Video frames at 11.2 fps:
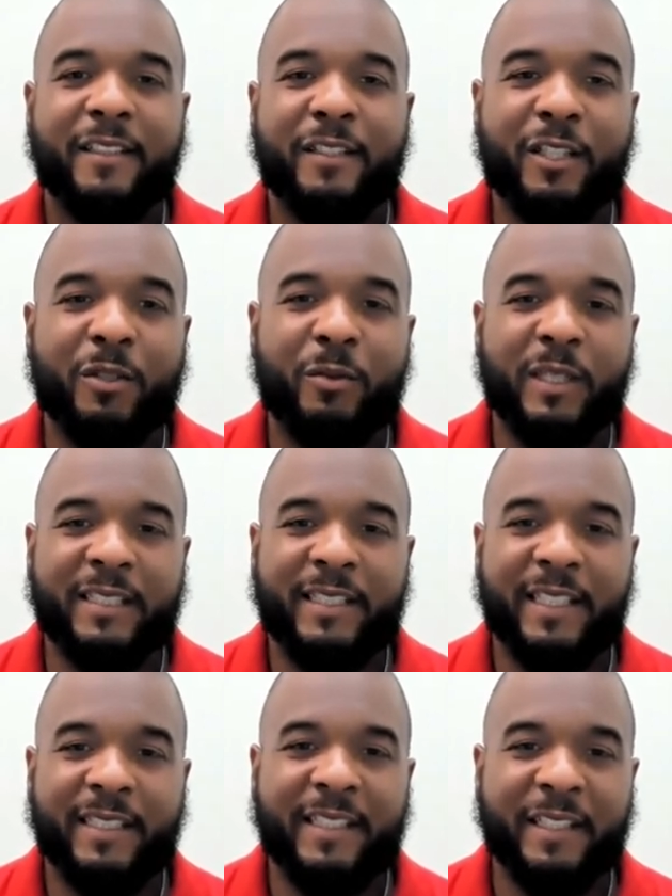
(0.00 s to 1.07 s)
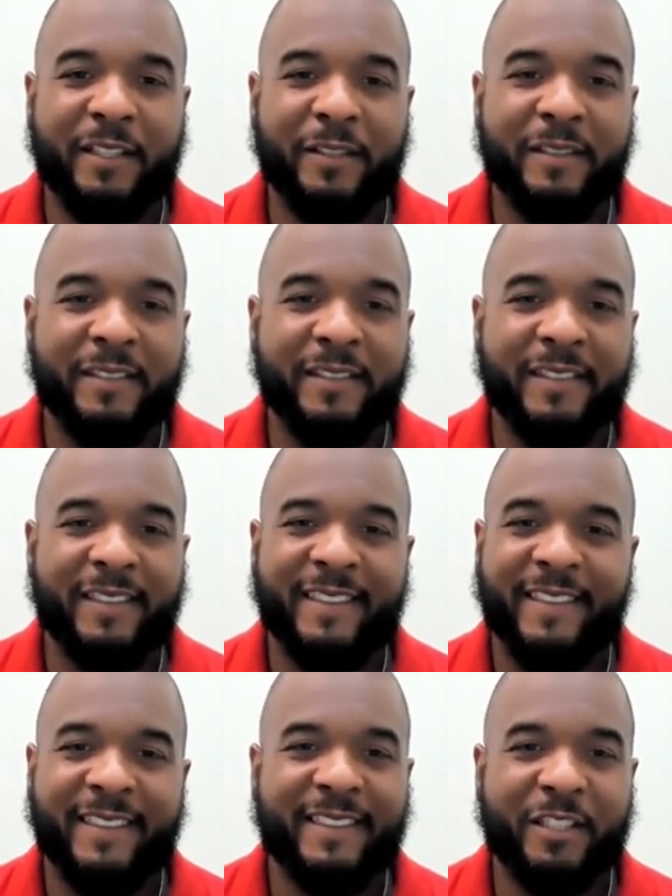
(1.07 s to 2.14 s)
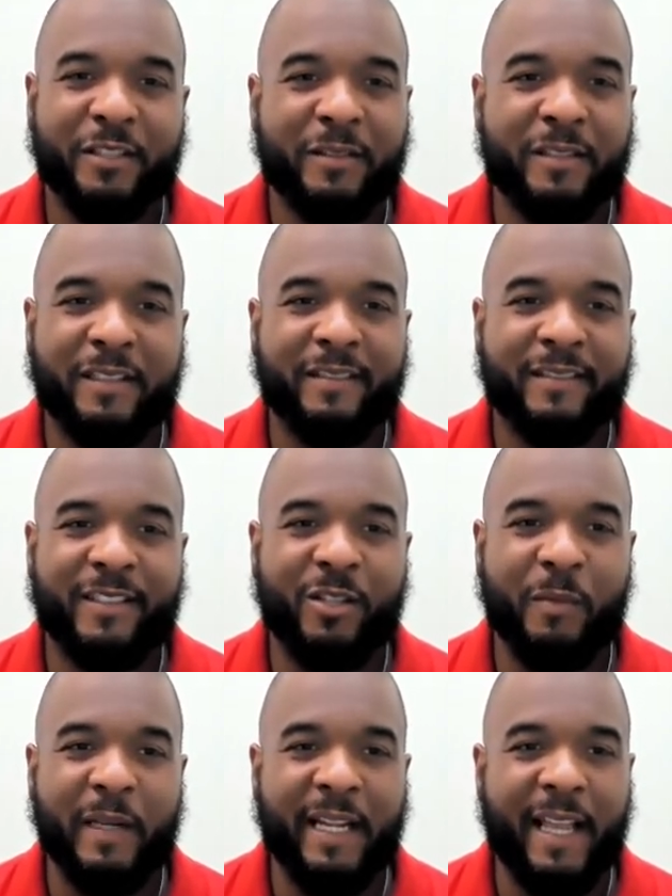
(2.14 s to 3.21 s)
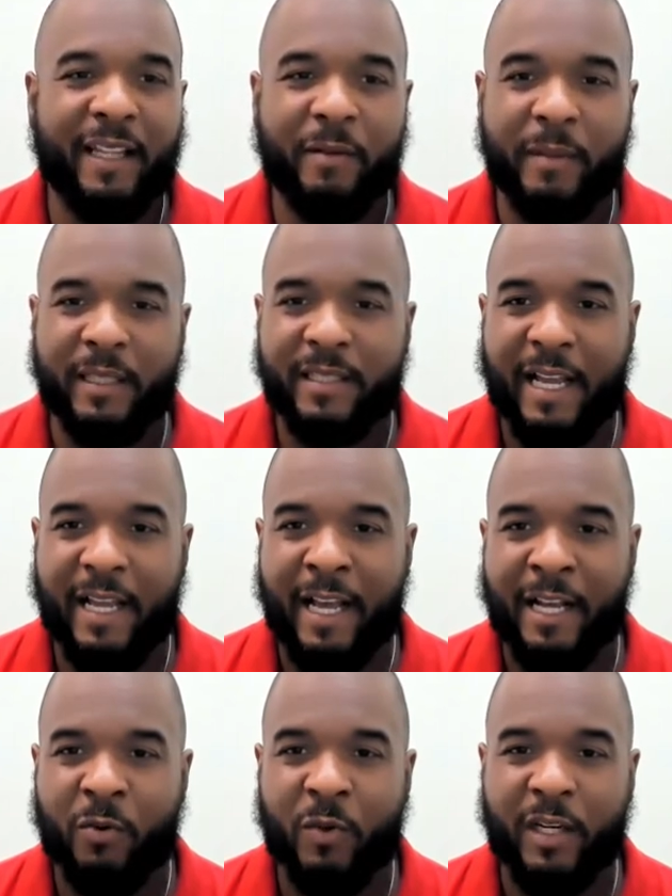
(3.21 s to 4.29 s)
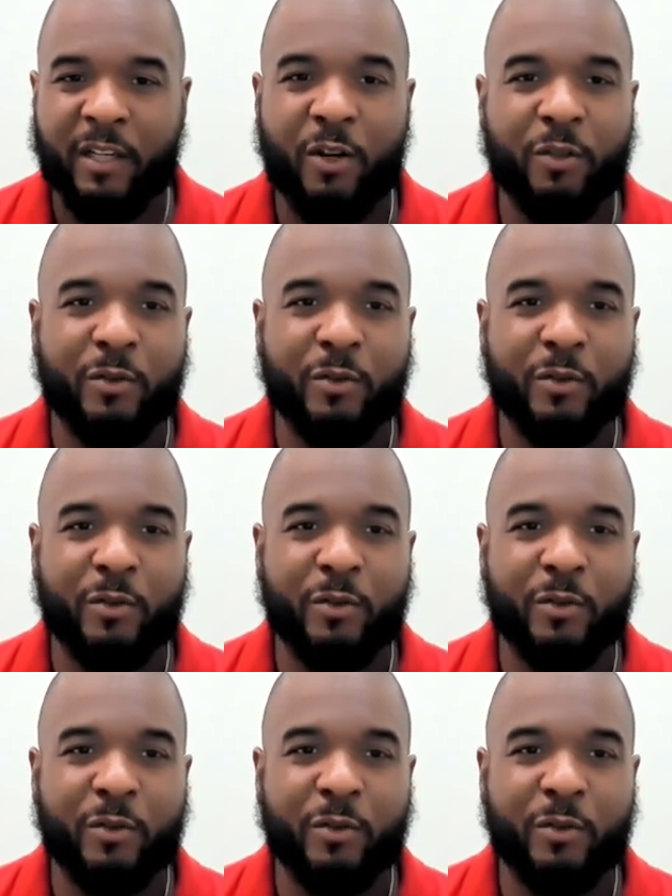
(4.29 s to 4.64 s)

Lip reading: Look at what it says here. It's just so many elements. I don't want to go